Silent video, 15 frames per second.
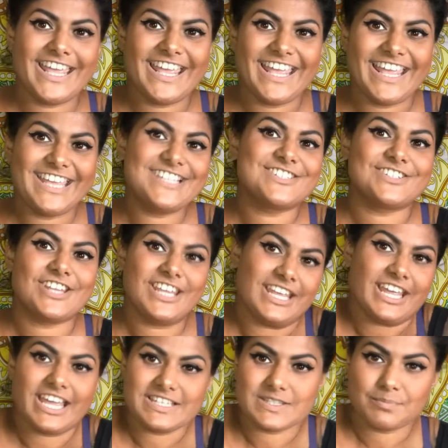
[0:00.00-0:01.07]
it
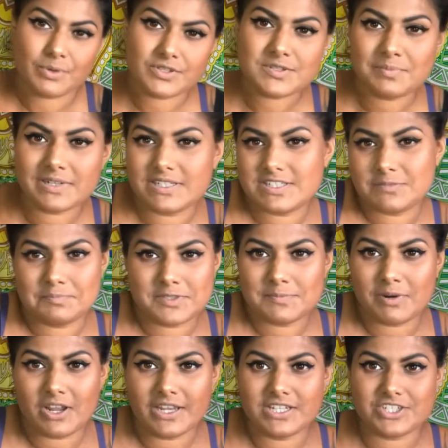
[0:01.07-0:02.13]
has the possibility to
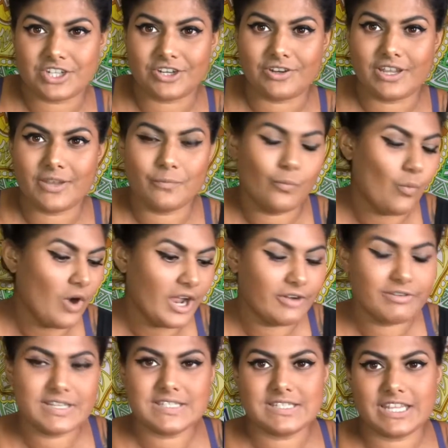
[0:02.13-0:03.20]
blind you, and why
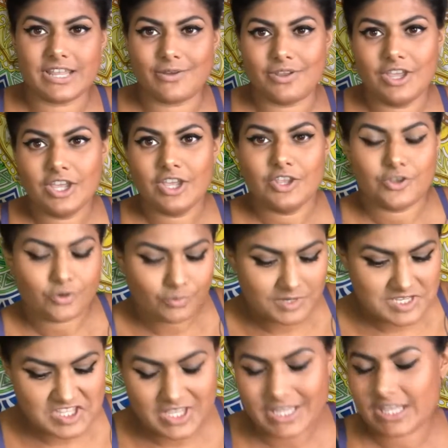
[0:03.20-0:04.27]
risk it? You always
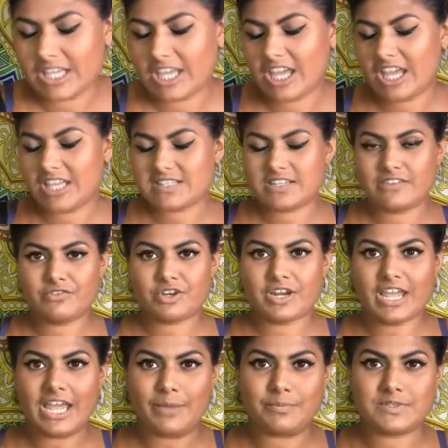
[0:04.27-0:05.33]
think, yeah, it's never going to
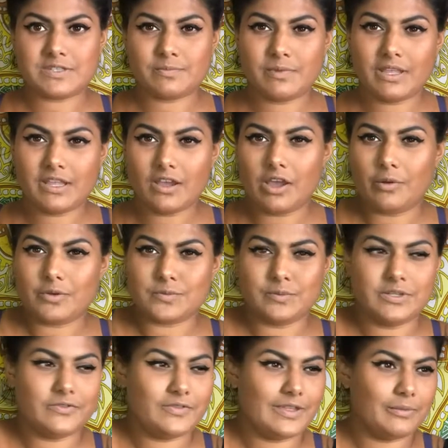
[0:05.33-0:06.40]
happen to me. I was one
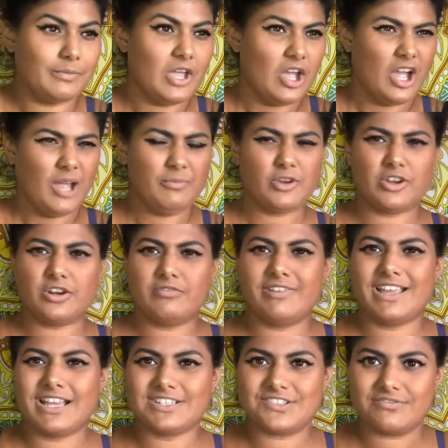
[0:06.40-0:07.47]
of them. I'm not going to
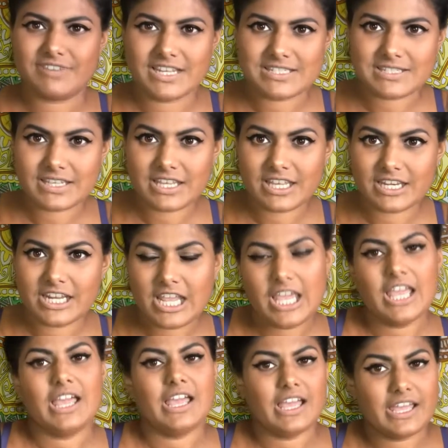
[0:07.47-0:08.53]
react to resin.
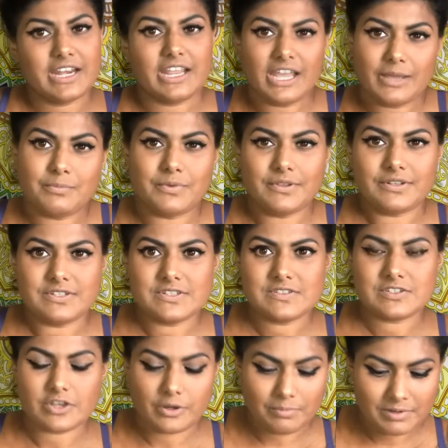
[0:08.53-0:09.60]
And it happens.
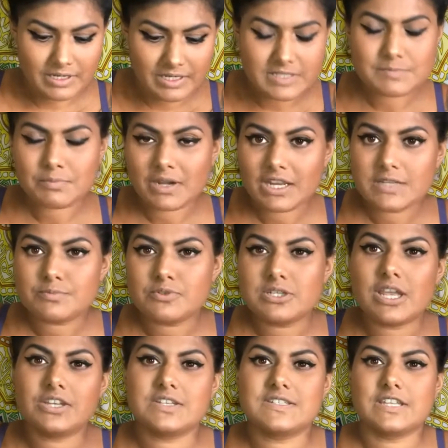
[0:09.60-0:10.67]
So please
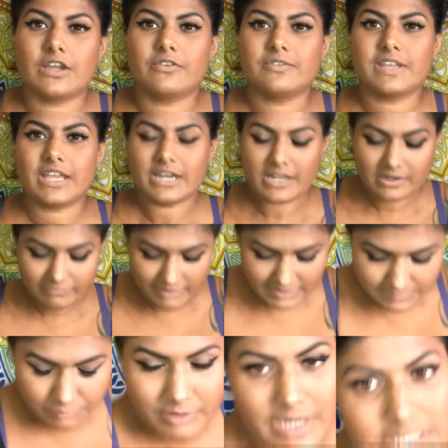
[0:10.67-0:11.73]
protect yourself. Get a
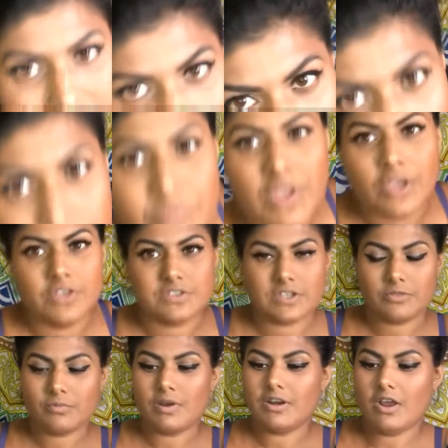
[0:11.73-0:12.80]
respirator. So the
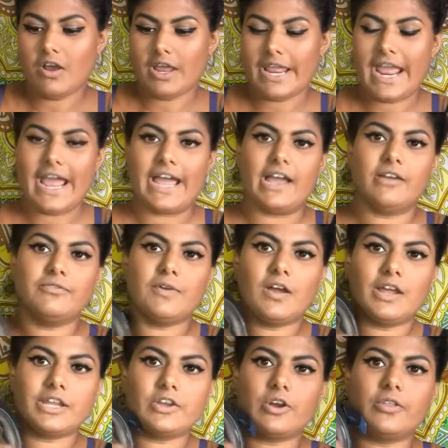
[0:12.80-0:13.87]
one I have, I
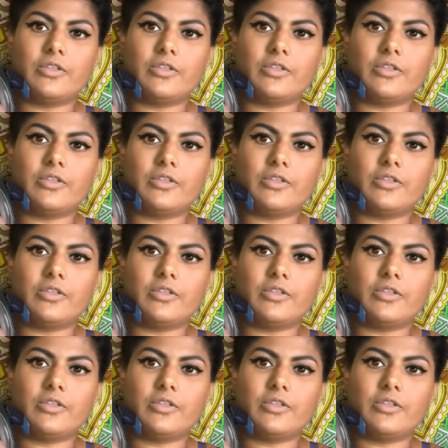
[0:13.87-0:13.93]
got